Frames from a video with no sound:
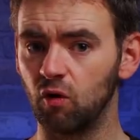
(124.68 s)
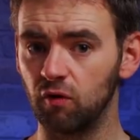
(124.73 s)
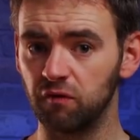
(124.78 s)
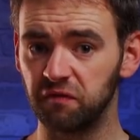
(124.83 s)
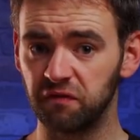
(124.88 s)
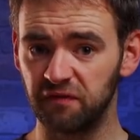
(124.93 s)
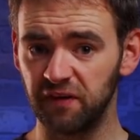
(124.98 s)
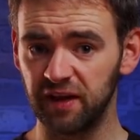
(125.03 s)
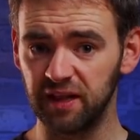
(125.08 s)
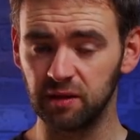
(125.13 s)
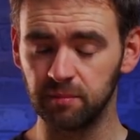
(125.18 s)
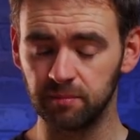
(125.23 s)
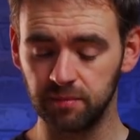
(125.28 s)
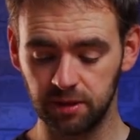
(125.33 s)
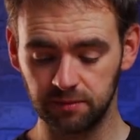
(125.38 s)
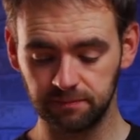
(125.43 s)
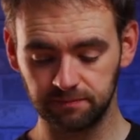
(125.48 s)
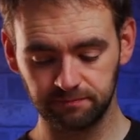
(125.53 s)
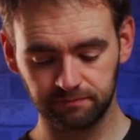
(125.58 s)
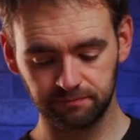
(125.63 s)
or film.
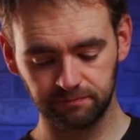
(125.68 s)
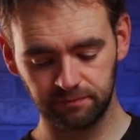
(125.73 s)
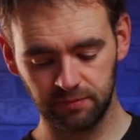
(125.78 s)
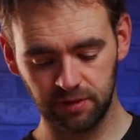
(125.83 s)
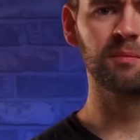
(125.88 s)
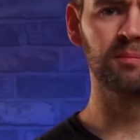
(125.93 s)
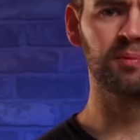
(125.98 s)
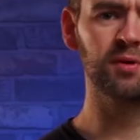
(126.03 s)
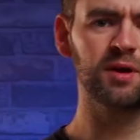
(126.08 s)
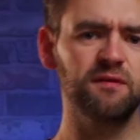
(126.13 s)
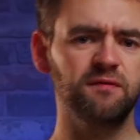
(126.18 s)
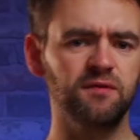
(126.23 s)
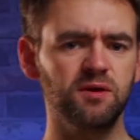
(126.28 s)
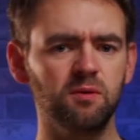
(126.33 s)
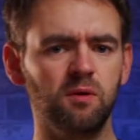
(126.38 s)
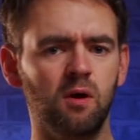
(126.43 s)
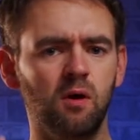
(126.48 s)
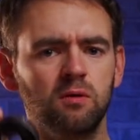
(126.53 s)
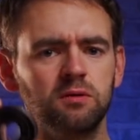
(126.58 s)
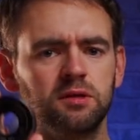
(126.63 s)
But if
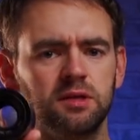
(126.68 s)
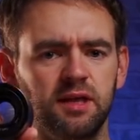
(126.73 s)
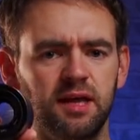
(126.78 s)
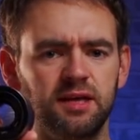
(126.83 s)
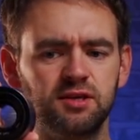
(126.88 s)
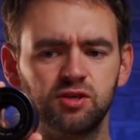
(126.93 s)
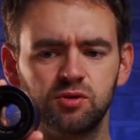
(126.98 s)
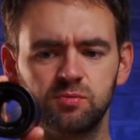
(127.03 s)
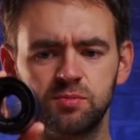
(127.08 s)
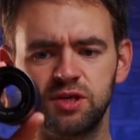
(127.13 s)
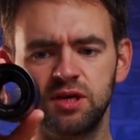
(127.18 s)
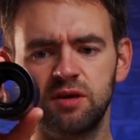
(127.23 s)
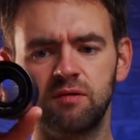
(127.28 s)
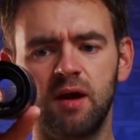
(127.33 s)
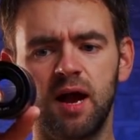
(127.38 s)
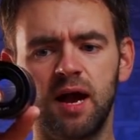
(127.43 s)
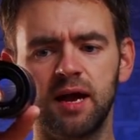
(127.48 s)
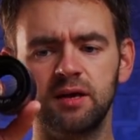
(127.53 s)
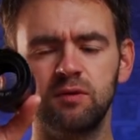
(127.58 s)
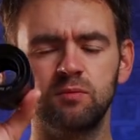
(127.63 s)
you hold the lens up to
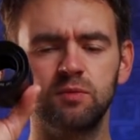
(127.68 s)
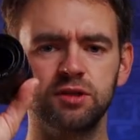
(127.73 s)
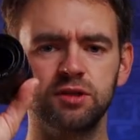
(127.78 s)
your eye, you